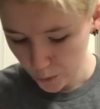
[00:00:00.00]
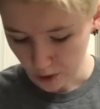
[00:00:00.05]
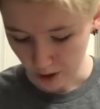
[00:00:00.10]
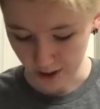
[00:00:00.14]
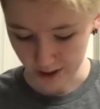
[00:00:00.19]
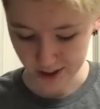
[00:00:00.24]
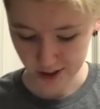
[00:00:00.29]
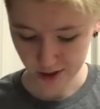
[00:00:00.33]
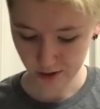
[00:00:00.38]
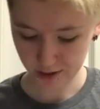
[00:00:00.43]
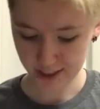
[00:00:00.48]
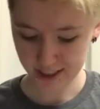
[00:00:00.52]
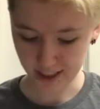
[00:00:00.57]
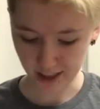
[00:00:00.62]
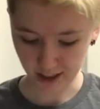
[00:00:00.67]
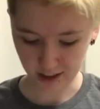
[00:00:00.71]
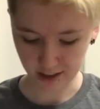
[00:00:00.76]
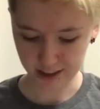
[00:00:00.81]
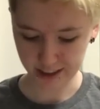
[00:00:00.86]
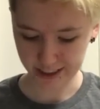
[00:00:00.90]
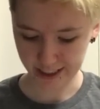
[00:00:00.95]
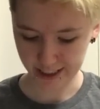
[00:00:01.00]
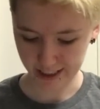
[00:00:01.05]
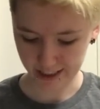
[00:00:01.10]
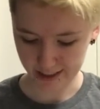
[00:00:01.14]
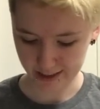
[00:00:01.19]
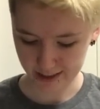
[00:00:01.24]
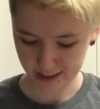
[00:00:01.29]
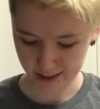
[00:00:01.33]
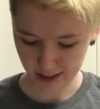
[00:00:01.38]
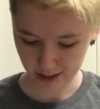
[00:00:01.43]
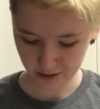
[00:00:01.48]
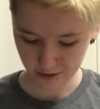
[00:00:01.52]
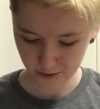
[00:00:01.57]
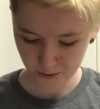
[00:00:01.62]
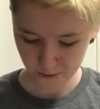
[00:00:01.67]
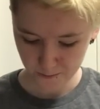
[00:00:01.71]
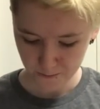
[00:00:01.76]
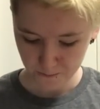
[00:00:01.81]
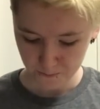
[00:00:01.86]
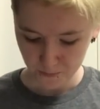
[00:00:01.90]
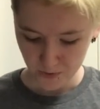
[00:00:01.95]
Also the tongue clicking and stuff.
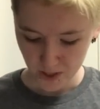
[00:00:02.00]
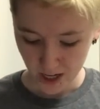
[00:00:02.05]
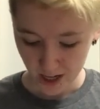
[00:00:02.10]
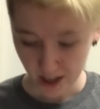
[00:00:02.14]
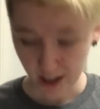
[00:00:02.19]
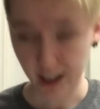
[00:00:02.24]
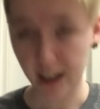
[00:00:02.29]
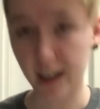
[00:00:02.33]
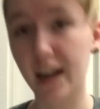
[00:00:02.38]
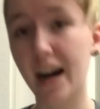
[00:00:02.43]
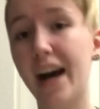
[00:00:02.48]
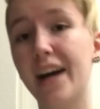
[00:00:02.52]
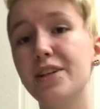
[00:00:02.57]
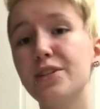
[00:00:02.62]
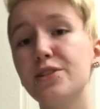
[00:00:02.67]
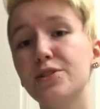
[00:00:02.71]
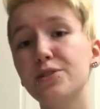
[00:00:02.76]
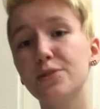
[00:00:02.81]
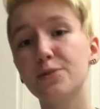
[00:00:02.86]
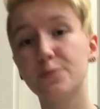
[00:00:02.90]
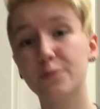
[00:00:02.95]
I do